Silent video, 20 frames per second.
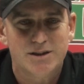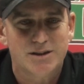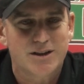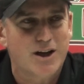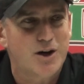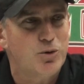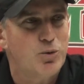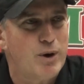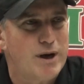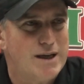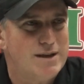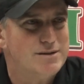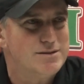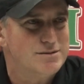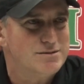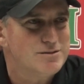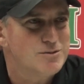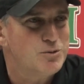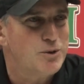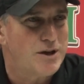kind of
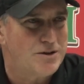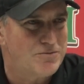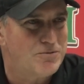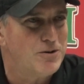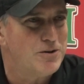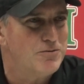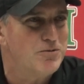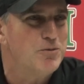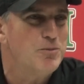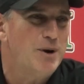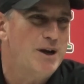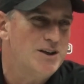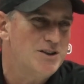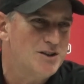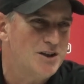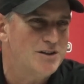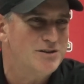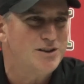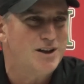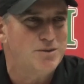wait for
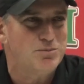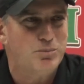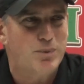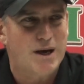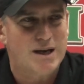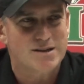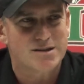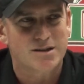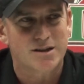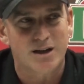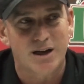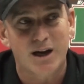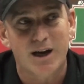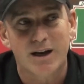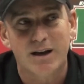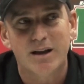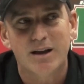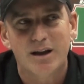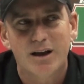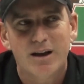information and pass it
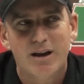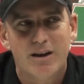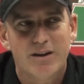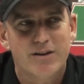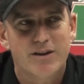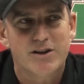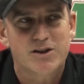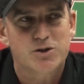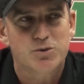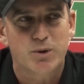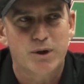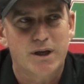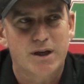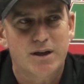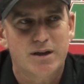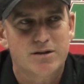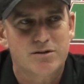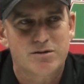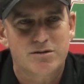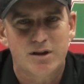on this
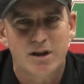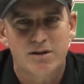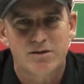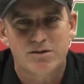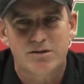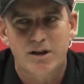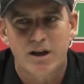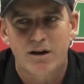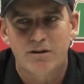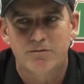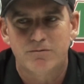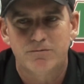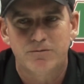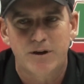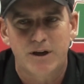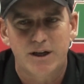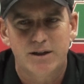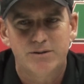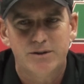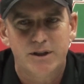week instead of
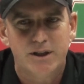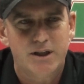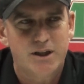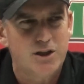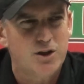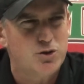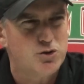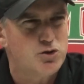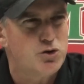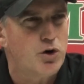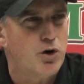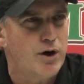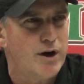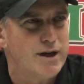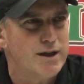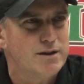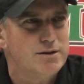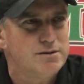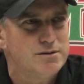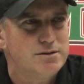
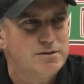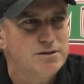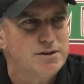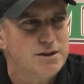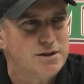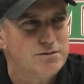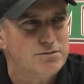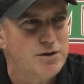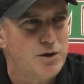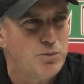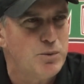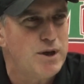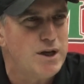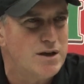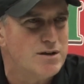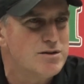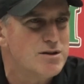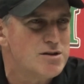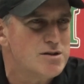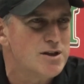drawing
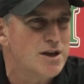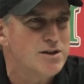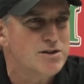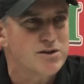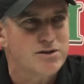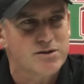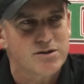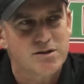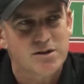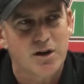immediate decisions.